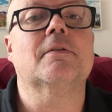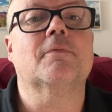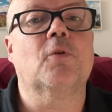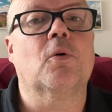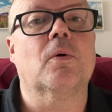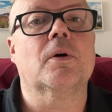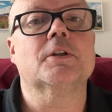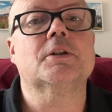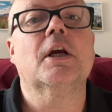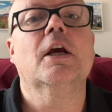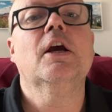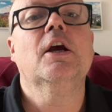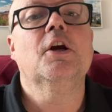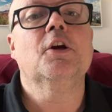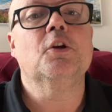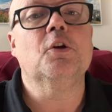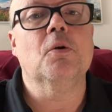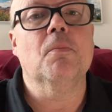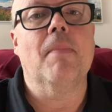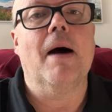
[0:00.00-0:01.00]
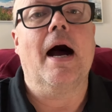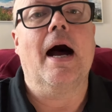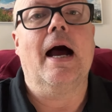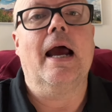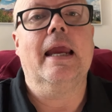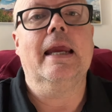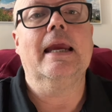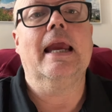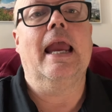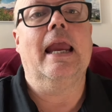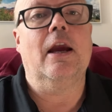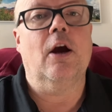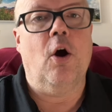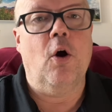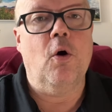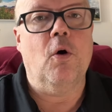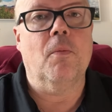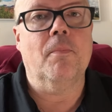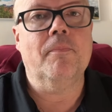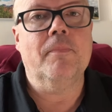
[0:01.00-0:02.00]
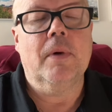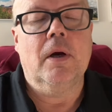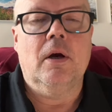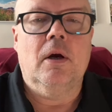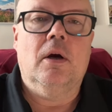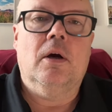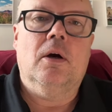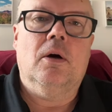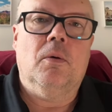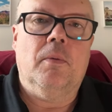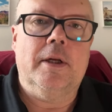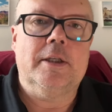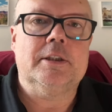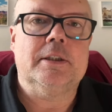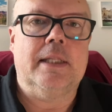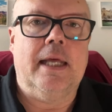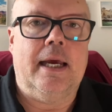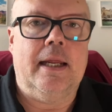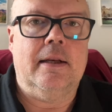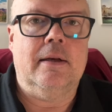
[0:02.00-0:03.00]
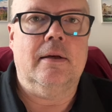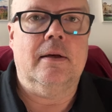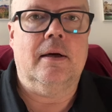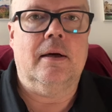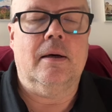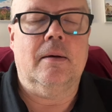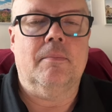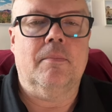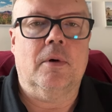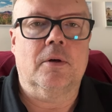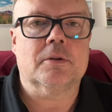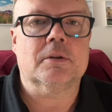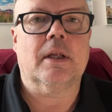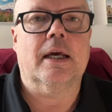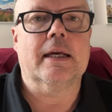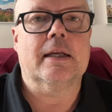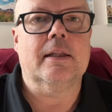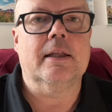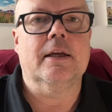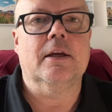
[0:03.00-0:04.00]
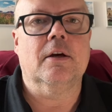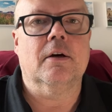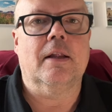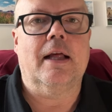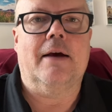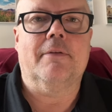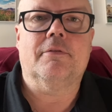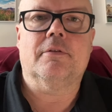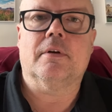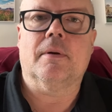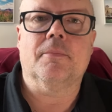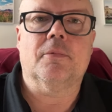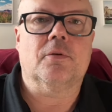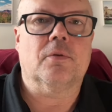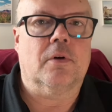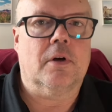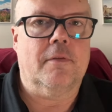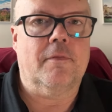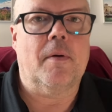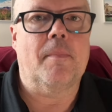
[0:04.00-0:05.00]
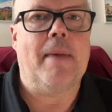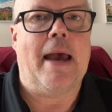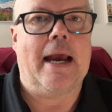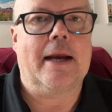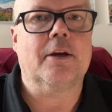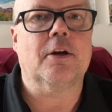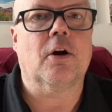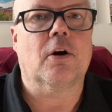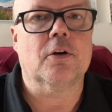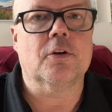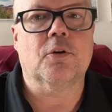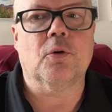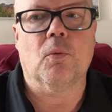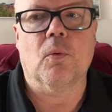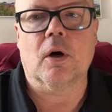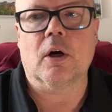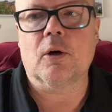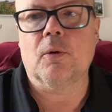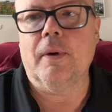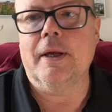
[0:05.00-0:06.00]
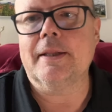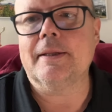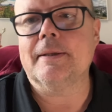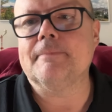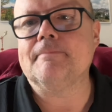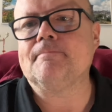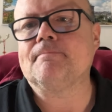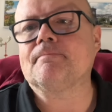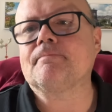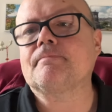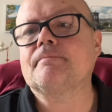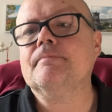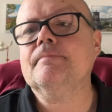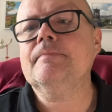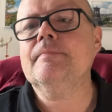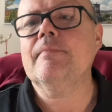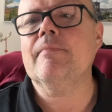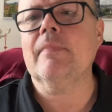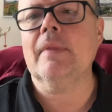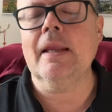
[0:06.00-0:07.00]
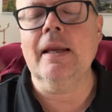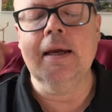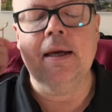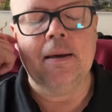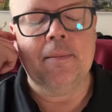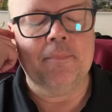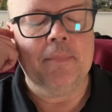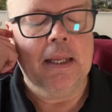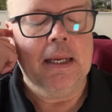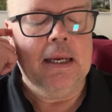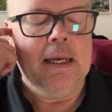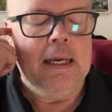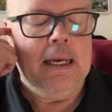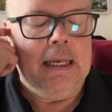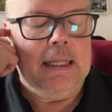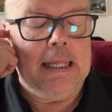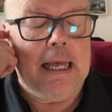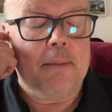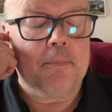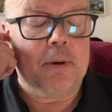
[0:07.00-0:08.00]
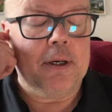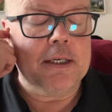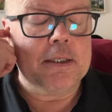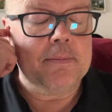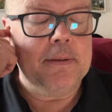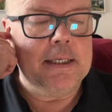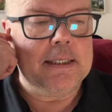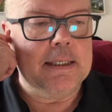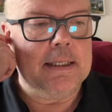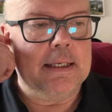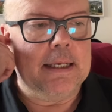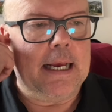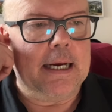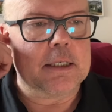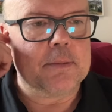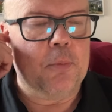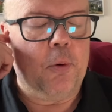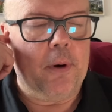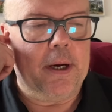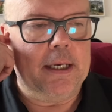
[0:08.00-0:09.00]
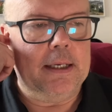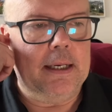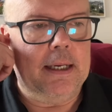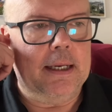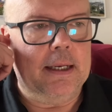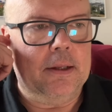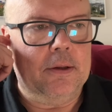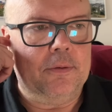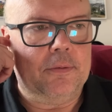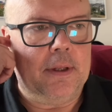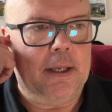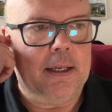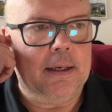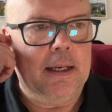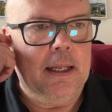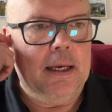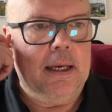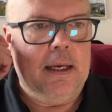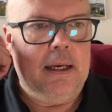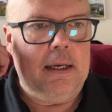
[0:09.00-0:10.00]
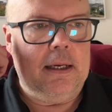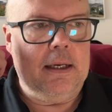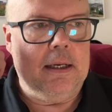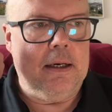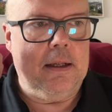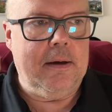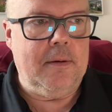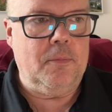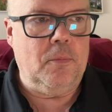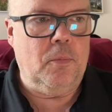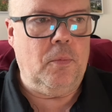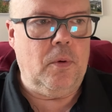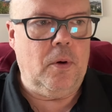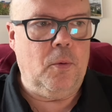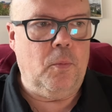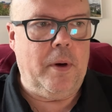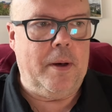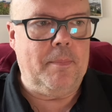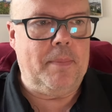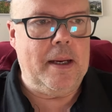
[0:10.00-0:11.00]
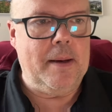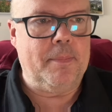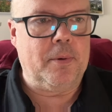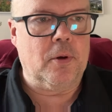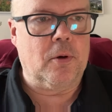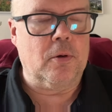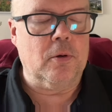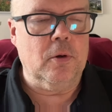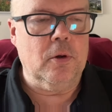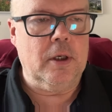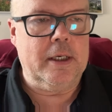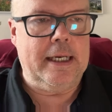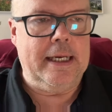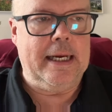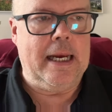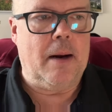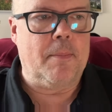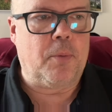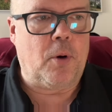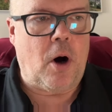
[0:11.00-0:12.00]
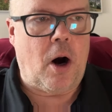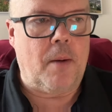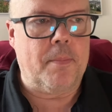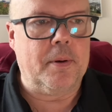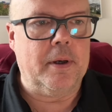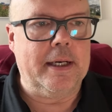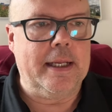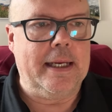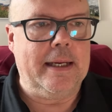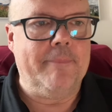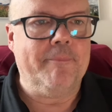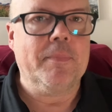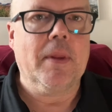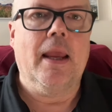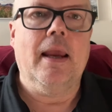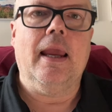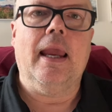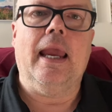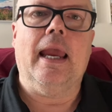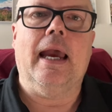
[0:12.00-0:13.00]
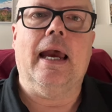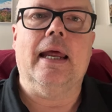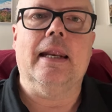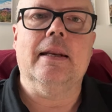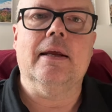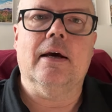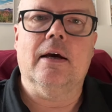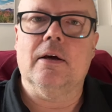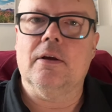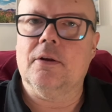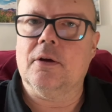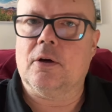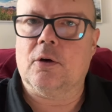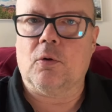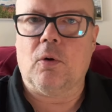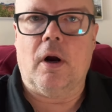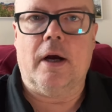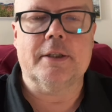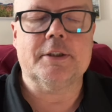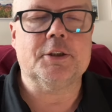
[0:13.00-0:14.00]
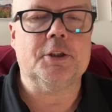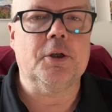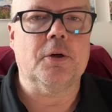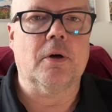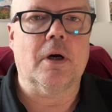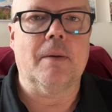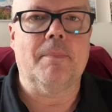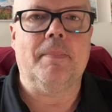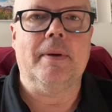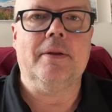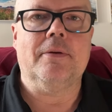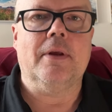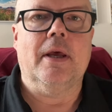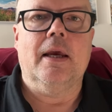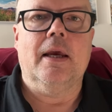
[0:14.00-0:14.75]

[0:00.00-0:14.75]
course, you buy a home, which then most likely you'll have some sort of a backyard to work with. That brings me to the next point, is that, you know, when people are looking at property and across Europe, is